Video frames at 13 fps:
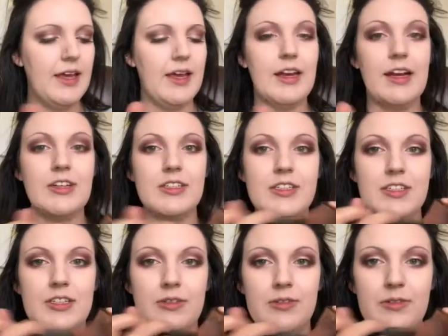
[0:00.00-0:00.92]
And I just
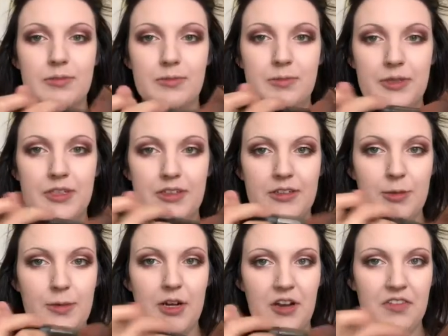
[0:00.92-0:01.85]
put a little
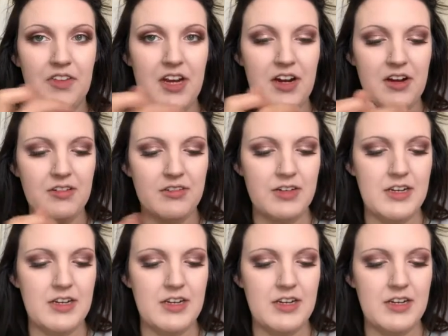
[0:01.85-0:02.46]
bit on there